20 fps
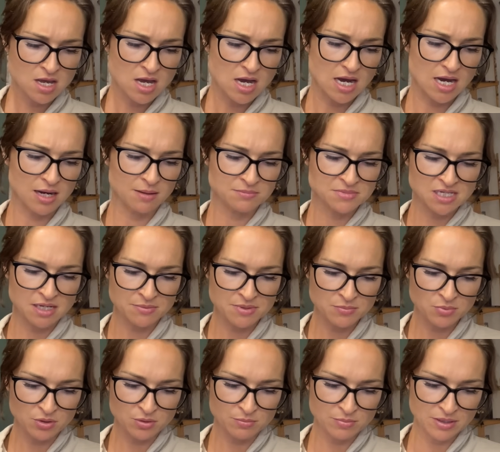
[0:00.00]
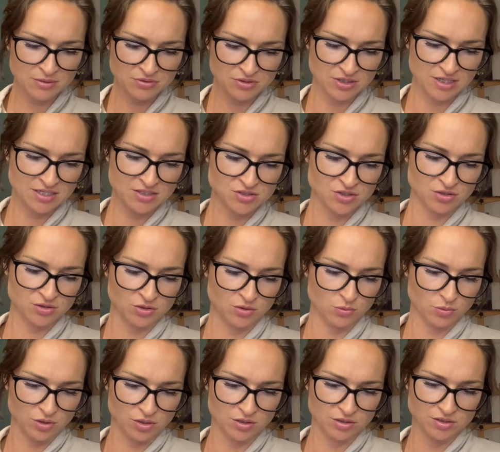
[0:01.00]
Tell me more about their internal
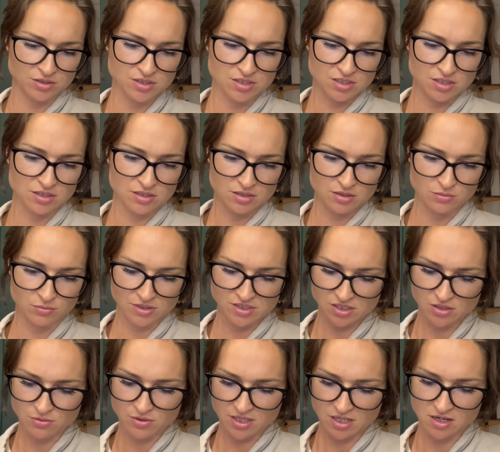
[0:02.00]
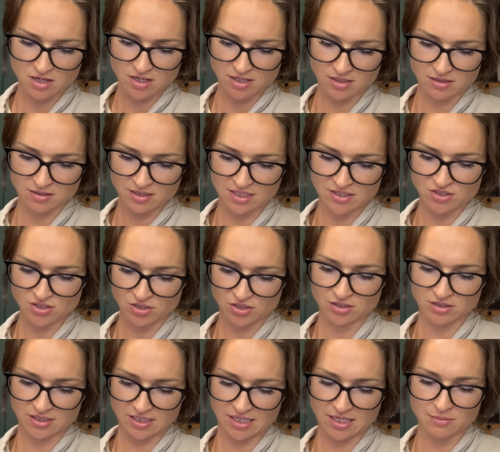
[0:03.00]
world. What's going on
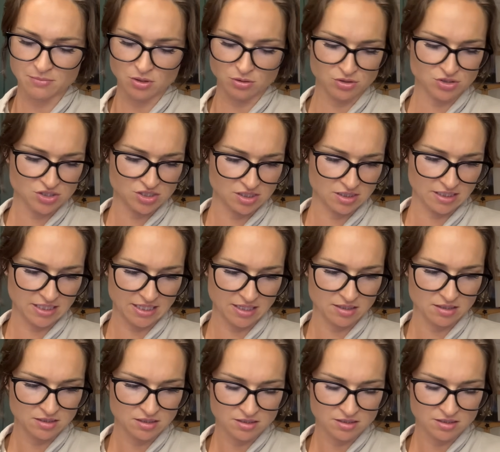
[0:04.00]
internally, emotionally?